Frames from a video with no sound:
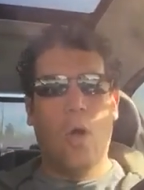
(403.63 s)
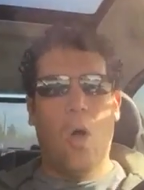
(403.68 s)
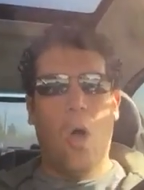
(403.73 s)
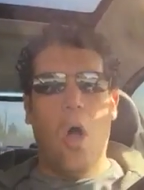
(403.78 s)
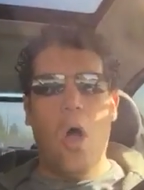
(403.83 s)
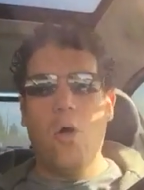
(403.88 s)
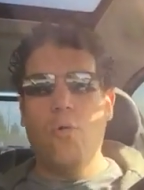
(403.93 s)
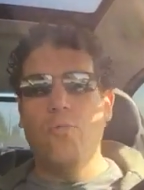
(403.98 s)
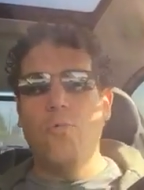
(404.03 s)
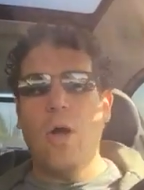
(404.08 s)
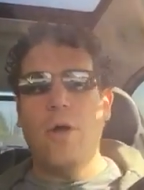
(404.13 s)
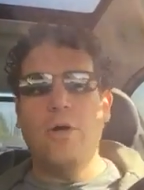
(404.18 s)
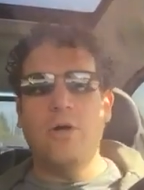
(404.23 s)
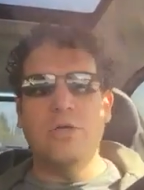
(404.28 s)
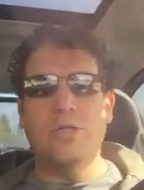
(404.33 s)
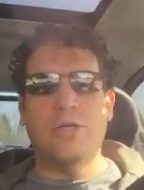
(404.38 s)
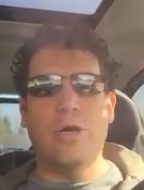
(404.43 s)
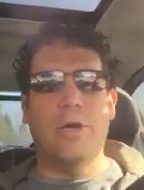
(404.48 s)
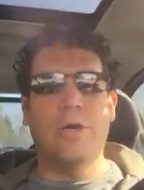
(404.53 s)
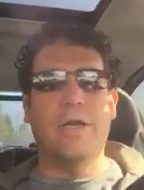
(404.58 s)
all
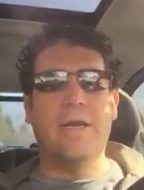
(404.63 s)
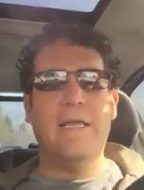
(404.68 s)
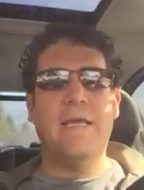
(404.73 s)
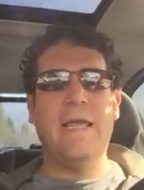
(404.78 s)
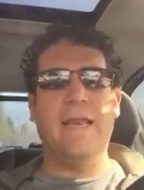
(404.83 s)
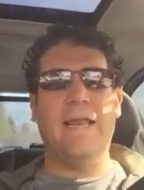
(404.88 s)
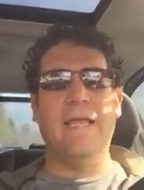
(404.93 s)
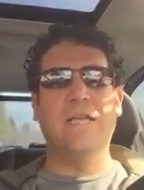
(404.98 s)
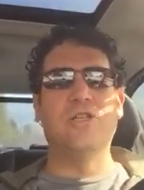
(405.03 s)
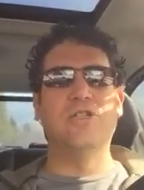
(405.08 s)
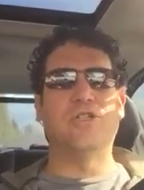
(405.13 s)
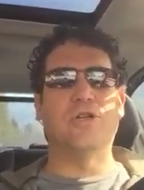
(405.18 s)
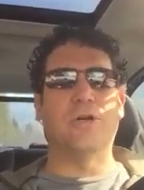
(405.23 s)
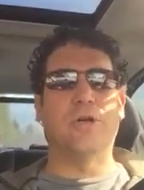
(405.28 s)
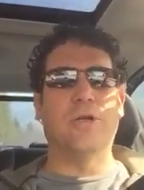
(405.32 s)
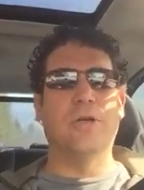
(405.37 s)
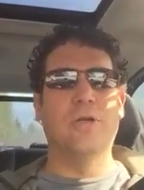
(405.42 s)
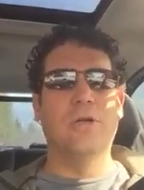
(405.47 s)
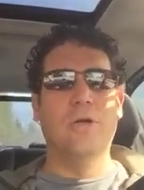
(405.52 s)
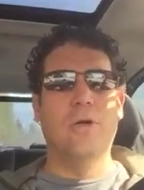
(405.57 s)
runners are going to get
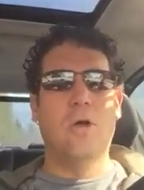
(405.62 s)
injured.